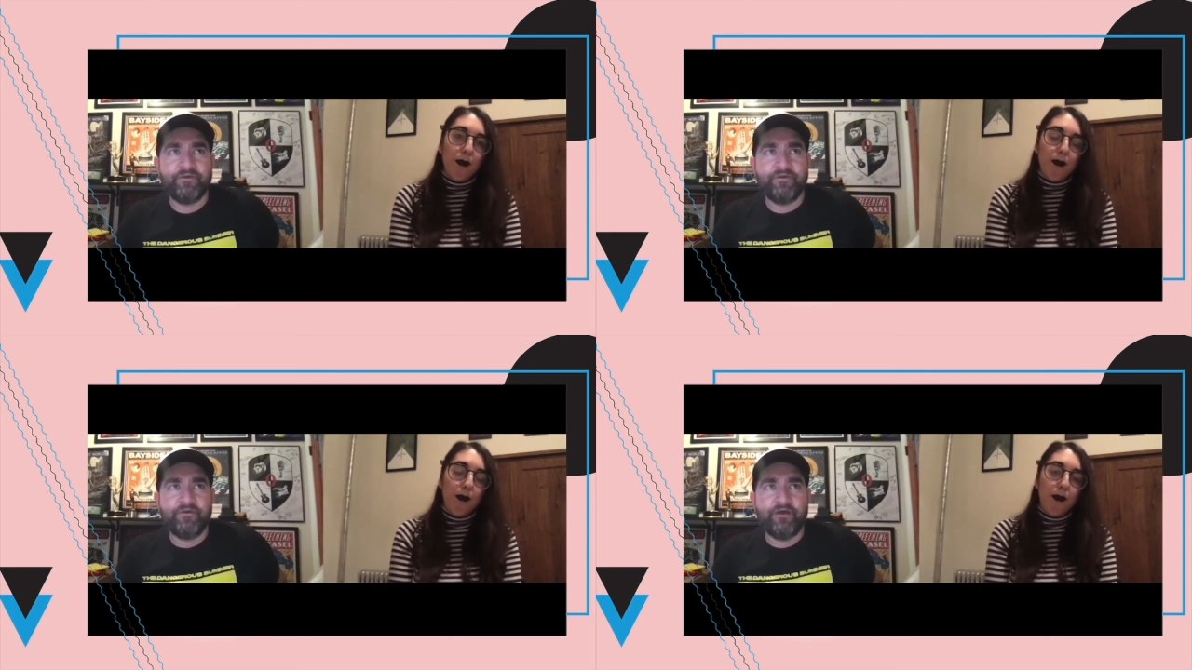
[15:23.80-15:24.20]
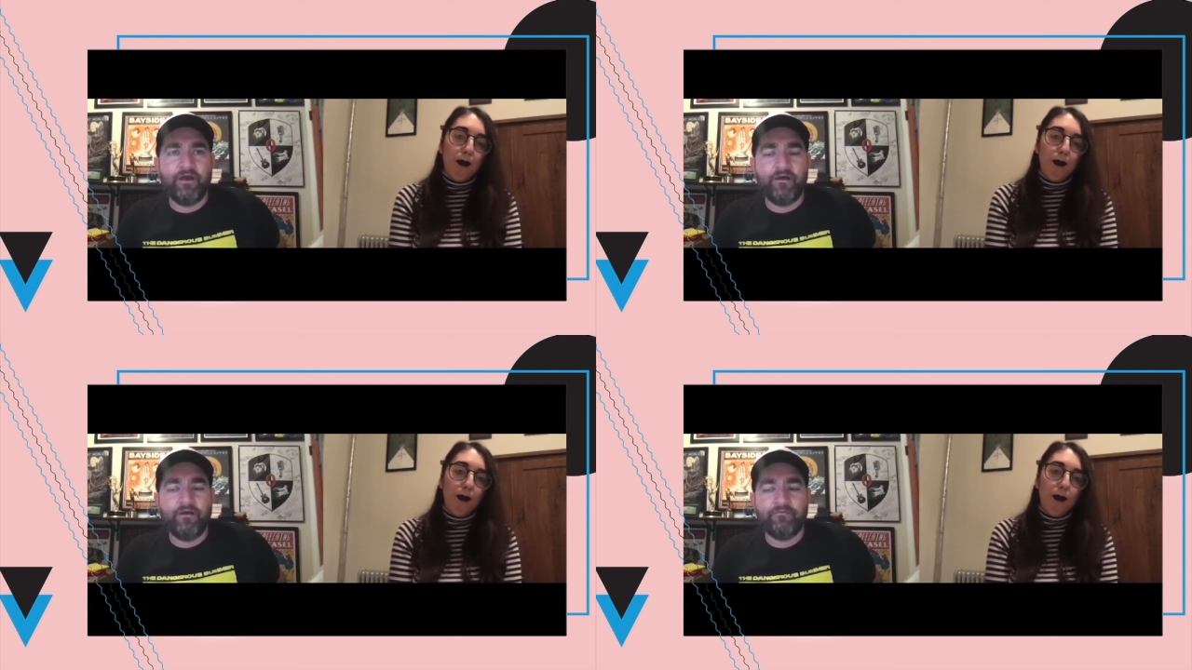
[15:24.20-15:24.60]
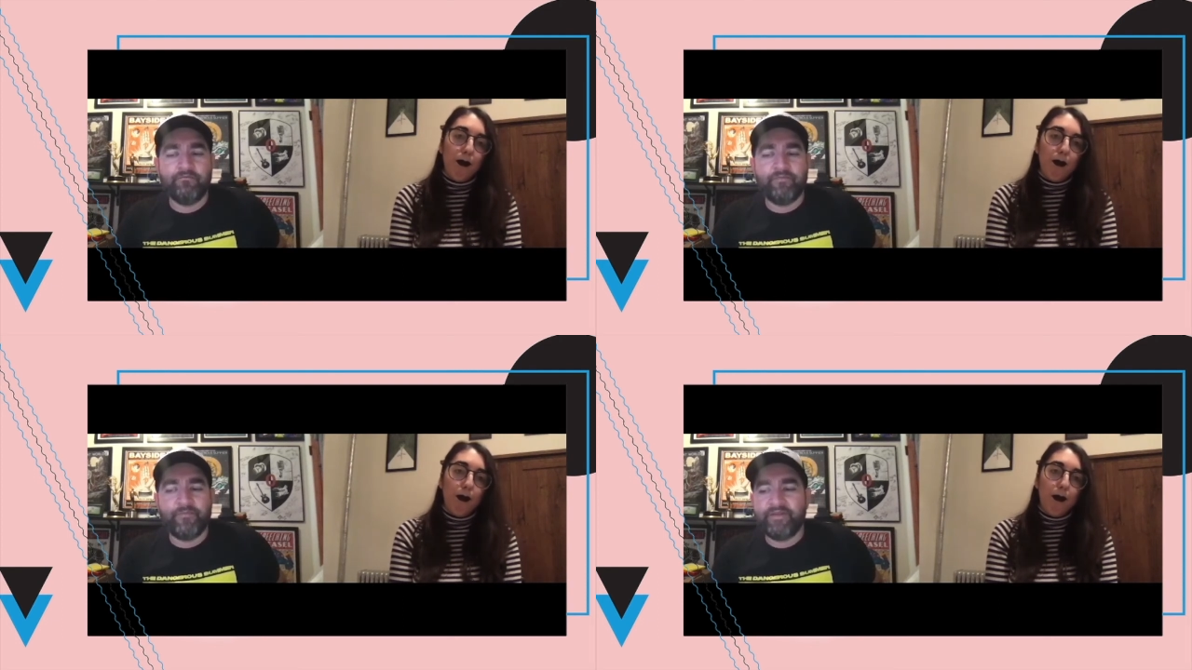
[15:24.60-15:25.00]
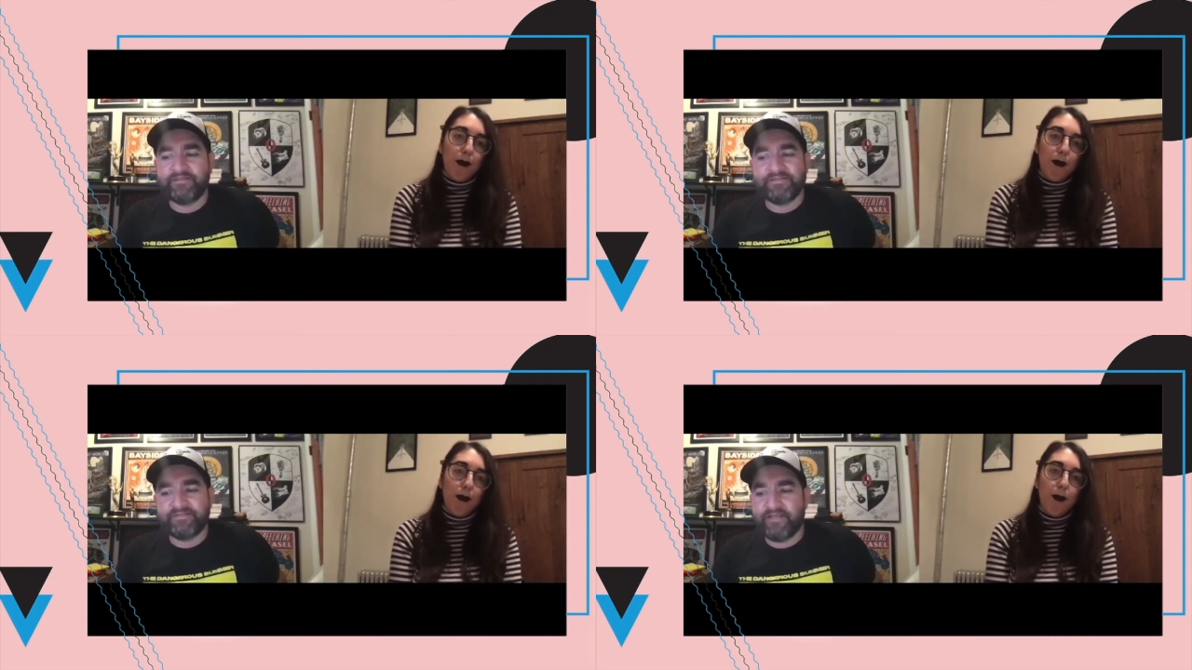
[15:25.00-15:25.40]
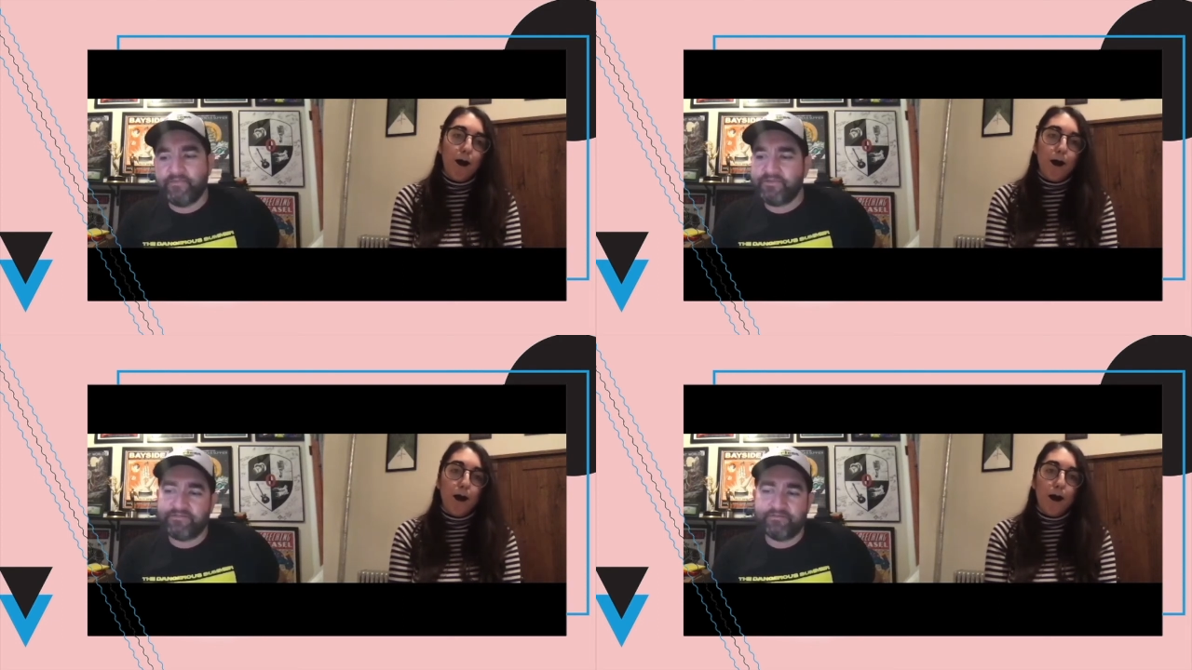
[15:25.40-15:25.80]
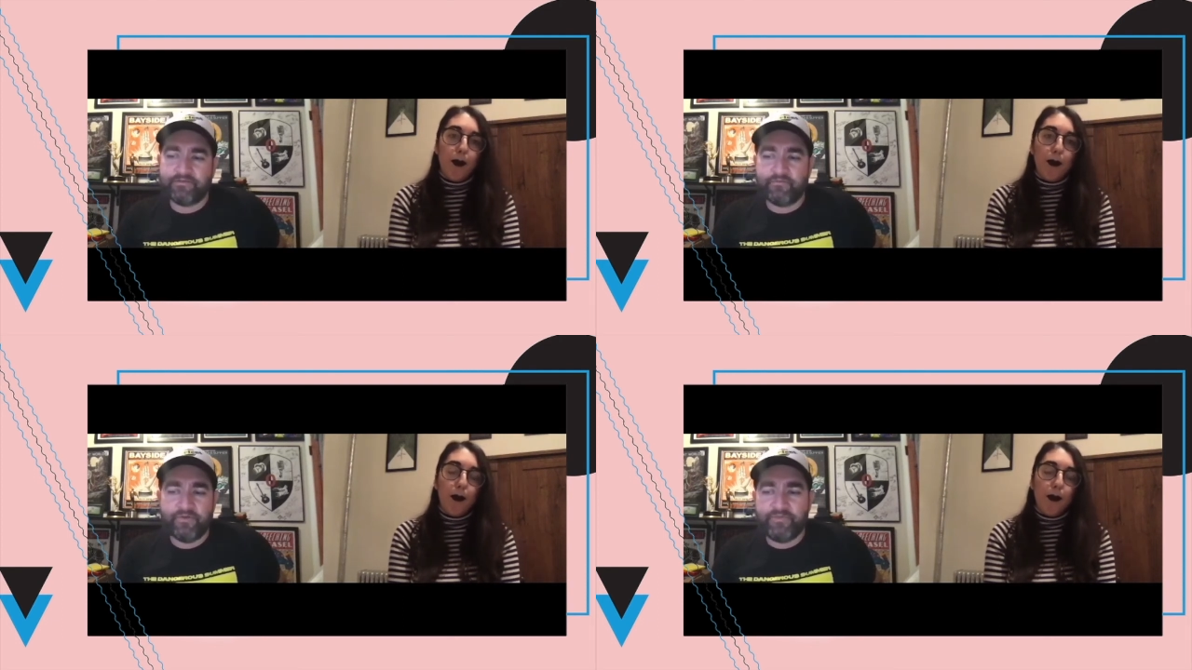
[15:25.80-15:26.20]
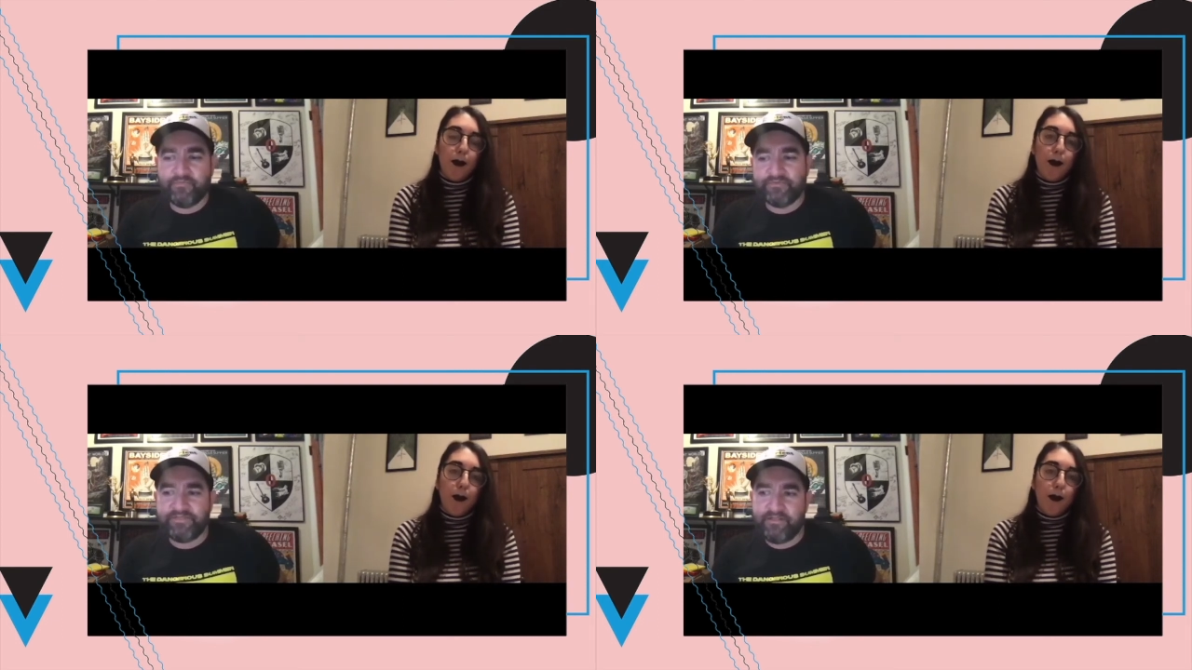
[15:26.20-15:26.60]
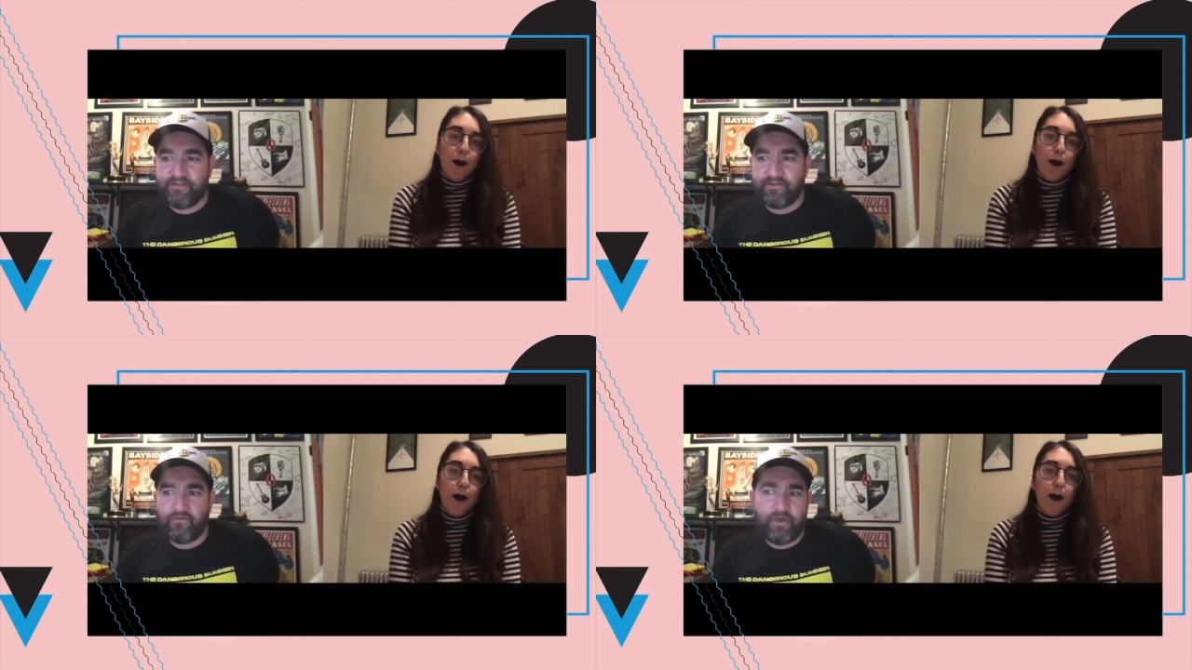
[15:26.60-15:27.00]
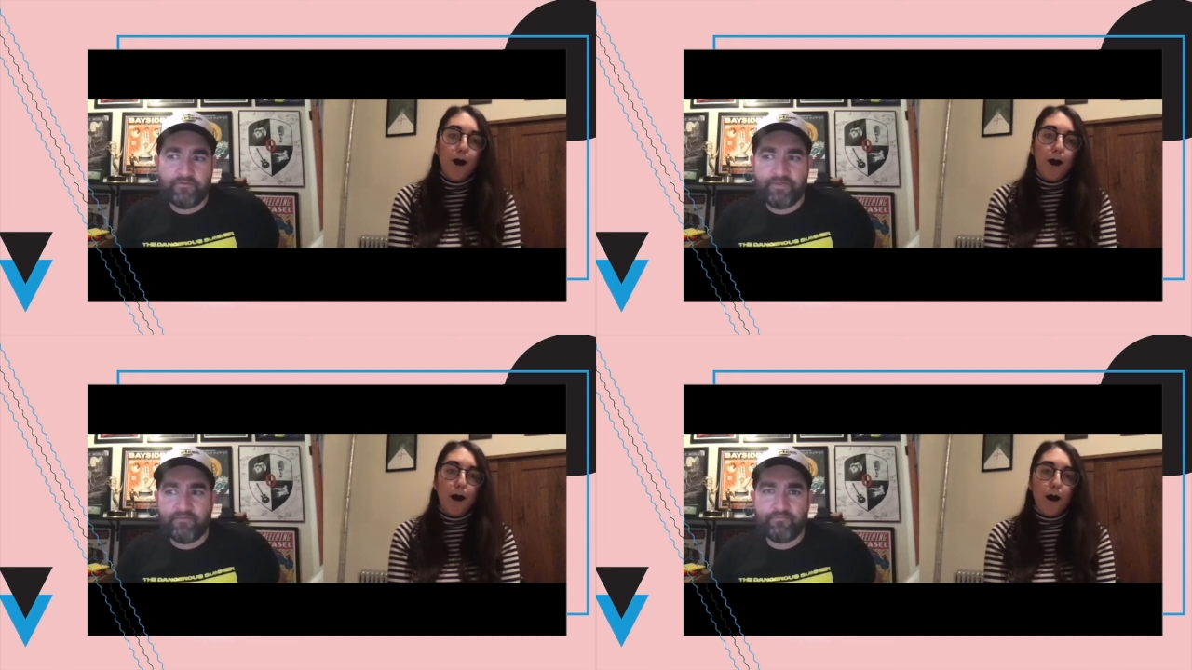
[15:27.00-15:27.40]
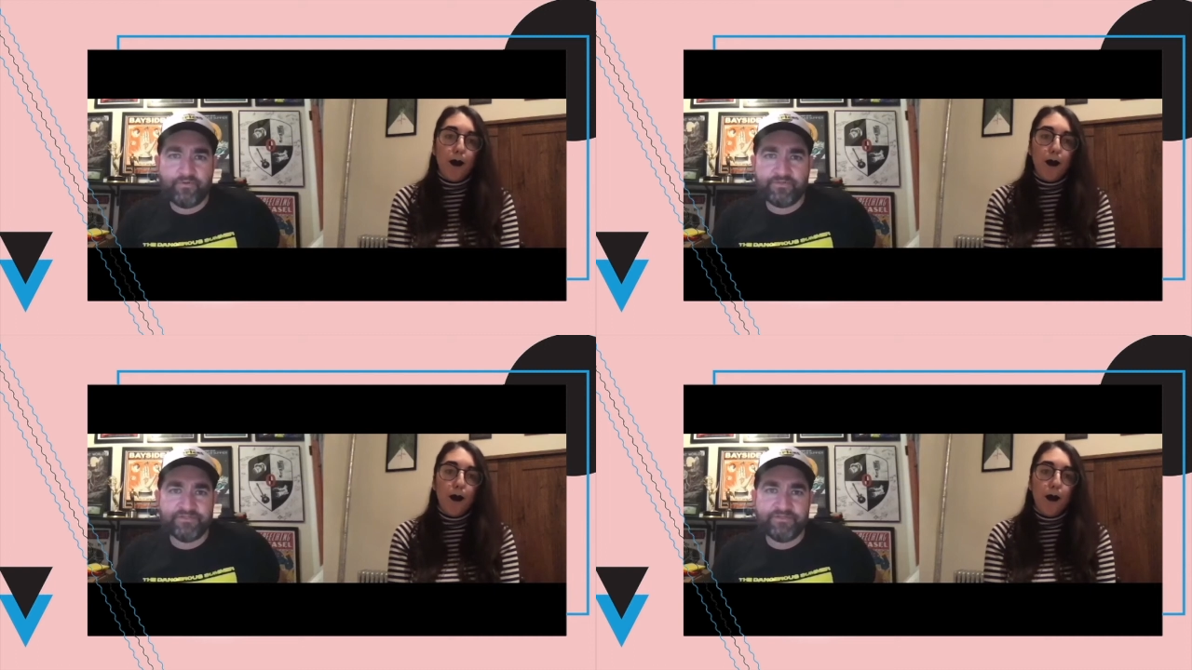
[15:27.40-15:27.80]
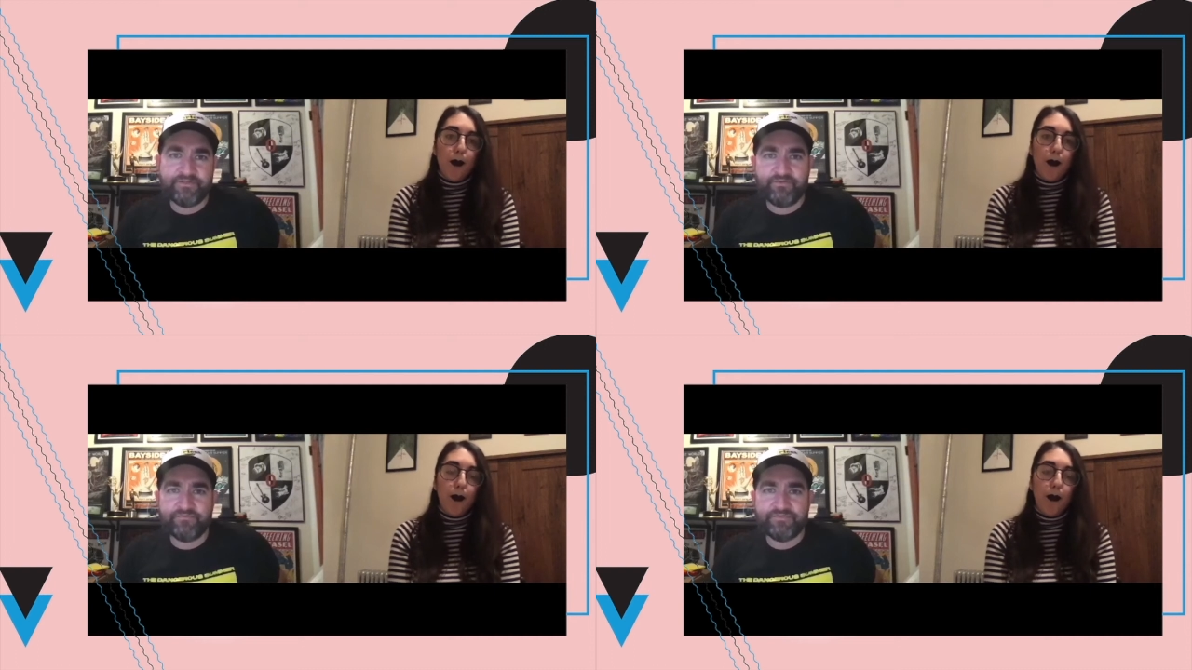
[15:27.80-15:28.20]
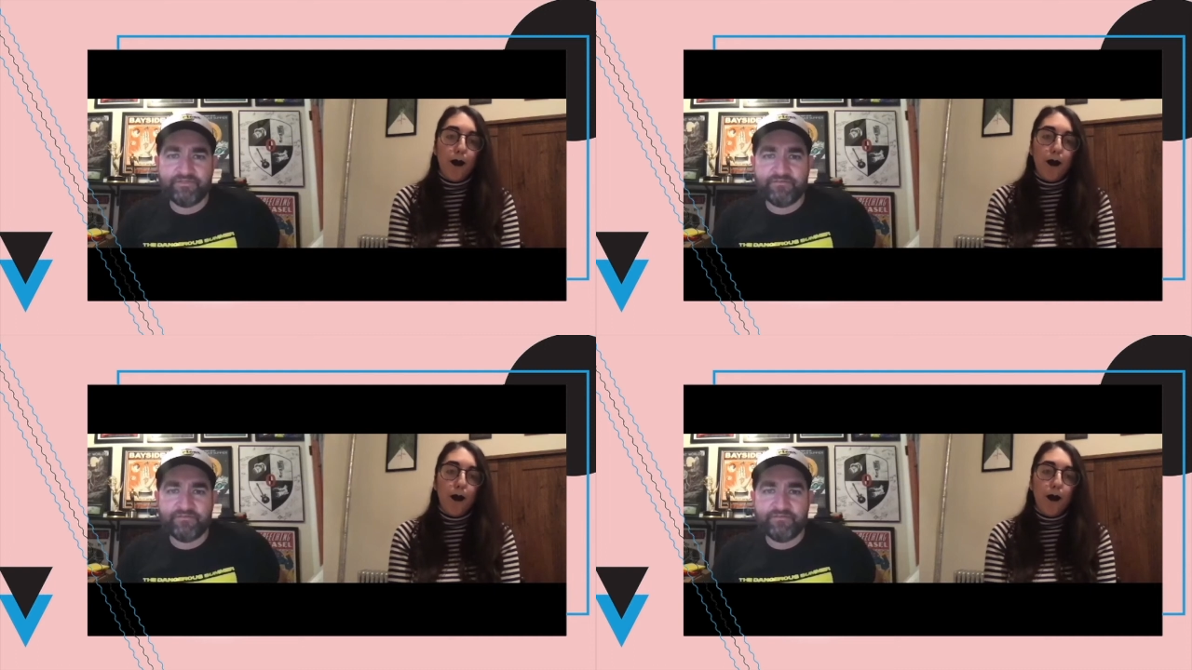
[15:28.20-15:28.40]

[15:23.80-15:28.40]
Speaker 1: Um, I mean, it's the same like when people say like, "Oh, how'd that person kill themselves?